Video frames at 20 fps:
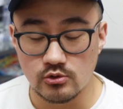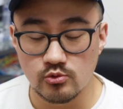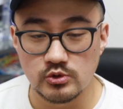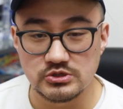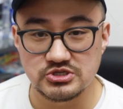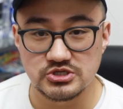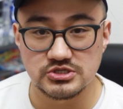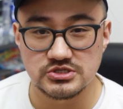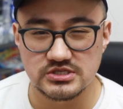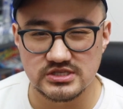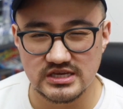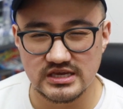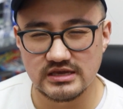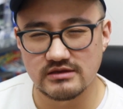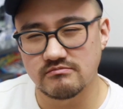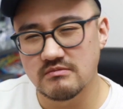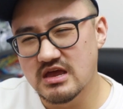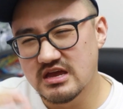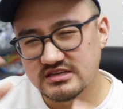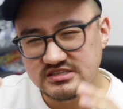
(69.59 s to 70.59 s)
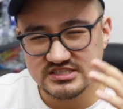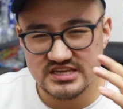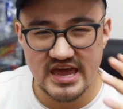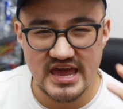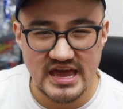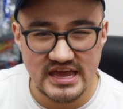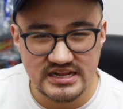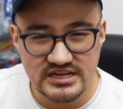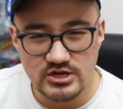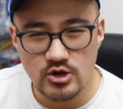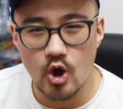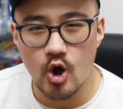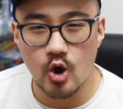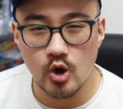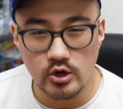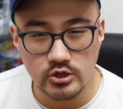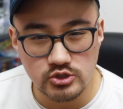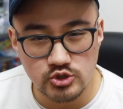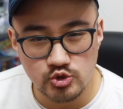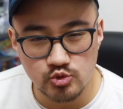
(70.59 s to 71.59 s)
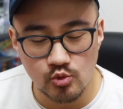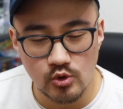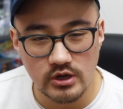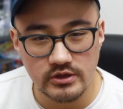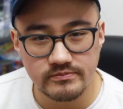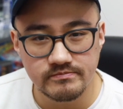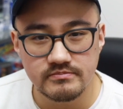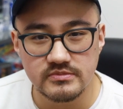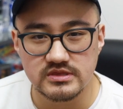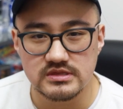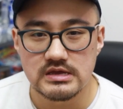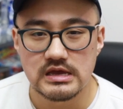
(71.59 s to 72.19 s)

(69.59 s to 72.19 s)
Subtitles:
which is the tan and orange one,